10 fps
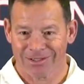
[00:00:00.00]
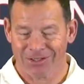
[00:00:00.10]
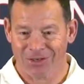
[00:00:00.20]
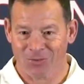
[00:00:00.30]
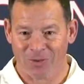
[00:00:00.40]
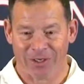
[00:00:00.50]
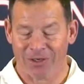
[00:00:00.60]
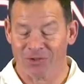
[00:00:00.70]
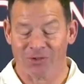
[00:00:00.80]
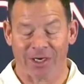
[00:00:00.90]
You know, we're going to
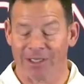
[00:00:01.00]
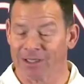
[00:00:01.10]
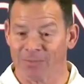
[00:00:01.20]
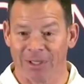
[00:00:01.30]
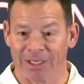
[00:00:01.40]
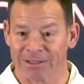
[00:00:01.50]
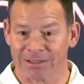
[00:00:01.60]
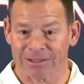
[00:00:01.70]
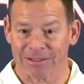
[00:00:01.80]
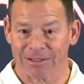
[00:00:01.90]
go try to get the best.